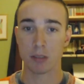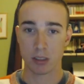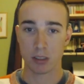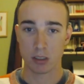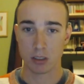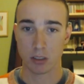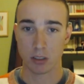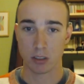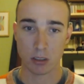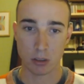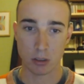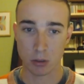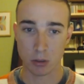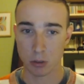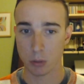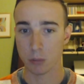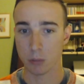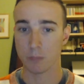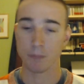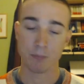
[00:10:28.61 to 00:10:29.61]

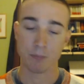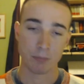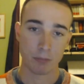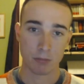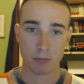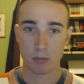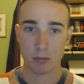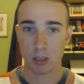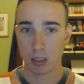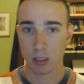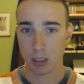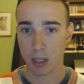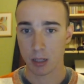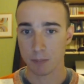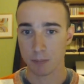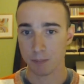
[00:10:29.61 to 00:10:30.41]
So yeah,